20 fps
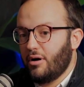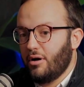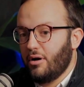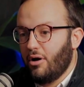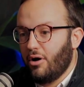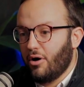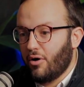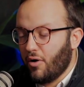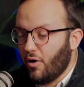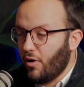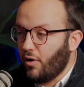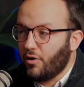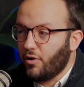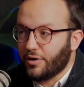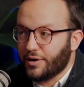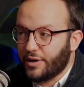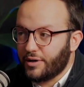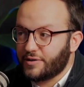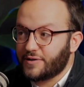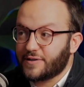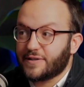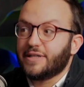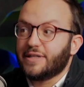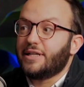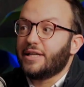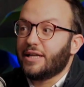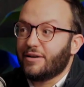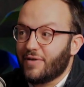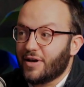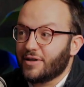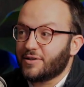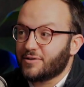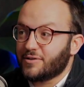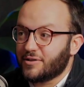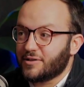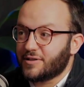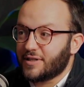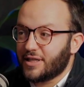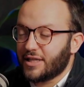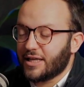are all still
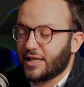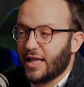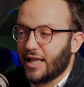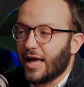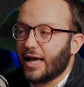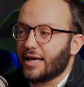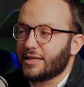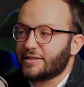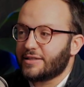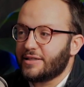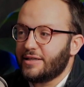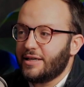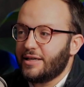investors in the class